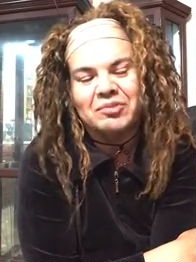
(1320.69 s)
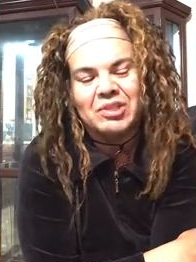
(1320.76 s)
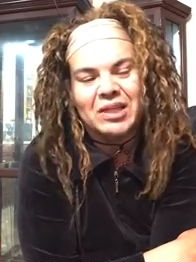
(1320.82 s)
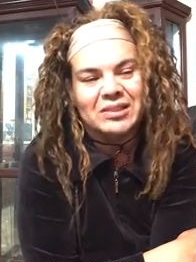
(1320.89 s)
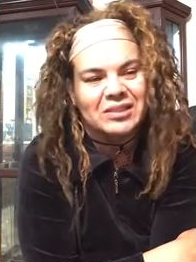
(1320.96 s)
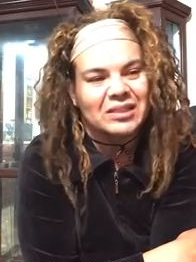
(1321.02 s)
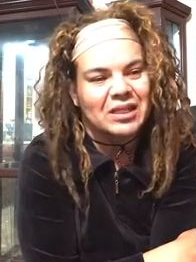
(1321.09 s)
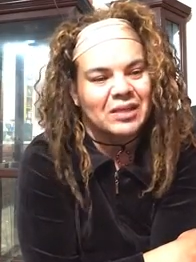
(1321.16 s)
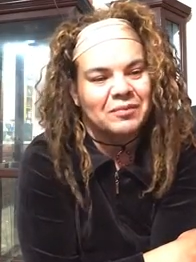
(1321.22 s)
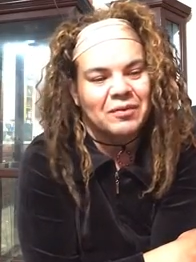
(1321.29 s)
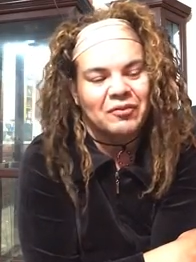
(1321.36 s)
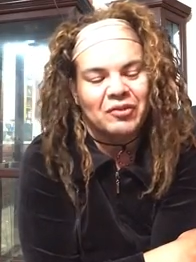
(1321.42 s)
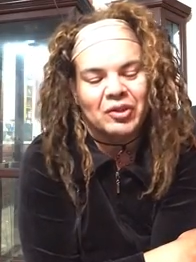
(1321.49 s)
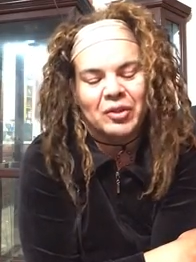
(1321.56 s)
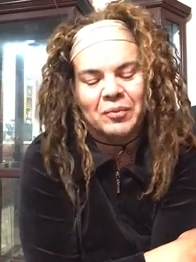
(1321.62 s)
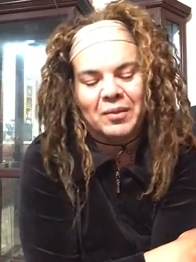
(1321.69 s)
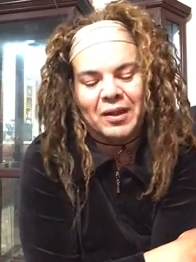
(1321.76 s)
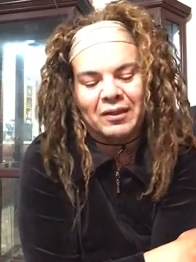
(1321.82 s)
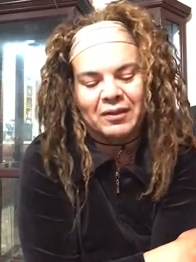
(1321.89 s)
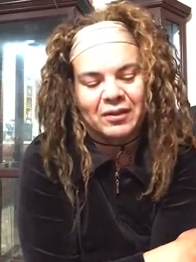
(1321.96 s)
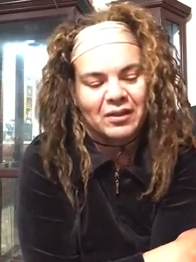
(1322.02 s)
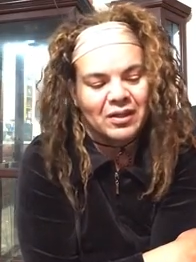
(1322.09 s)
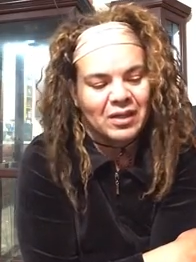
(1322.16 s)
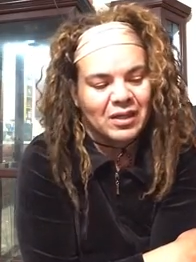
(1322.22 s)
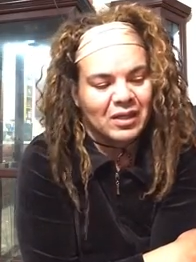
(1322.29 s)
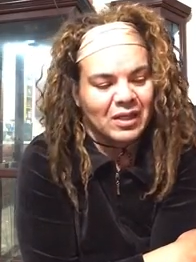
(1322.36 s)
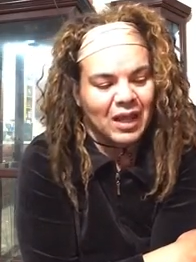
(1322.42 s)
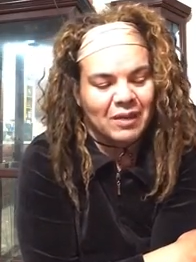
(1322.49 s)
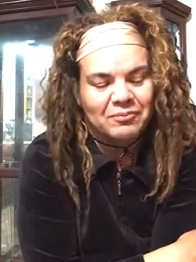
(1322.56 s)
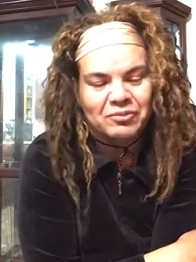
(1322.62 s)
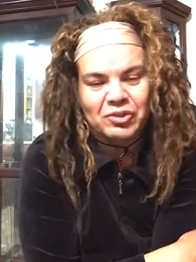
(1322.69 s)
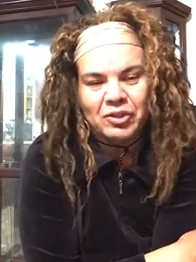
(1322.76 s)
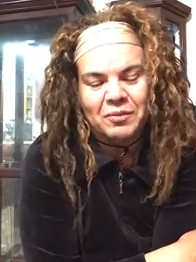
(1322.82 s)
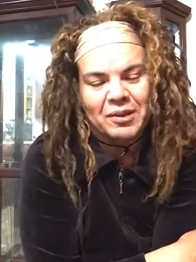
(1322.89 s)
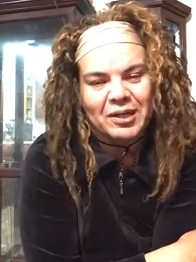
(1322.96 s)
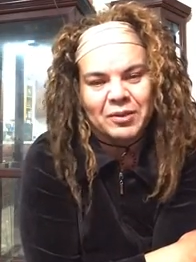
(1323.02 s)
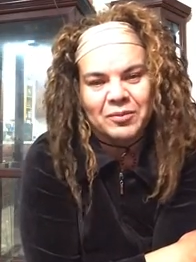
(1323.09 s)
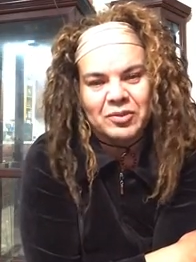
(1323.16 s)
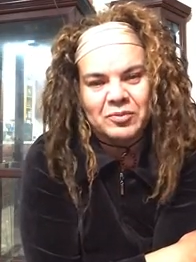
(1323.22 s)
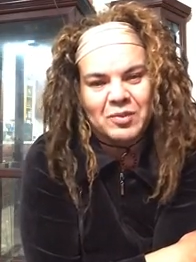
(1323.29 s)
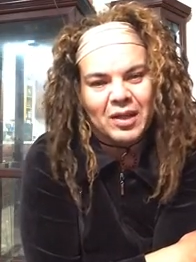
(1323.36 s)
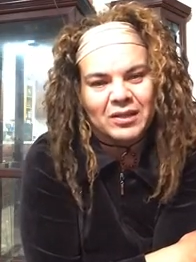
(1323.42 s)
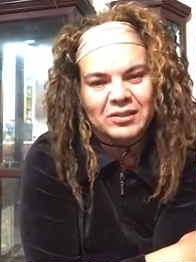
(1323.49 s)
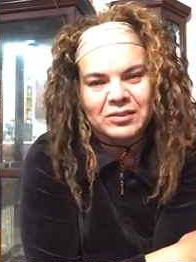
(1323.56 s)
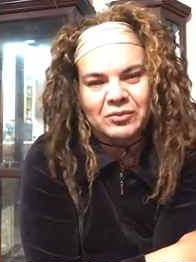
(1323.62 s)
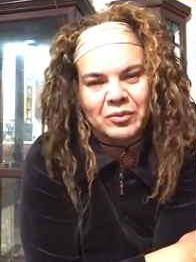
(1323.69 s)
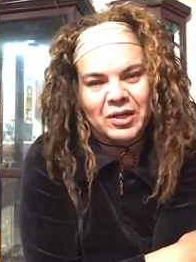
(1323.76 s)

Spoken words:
I texted him, even though I'm sure my number's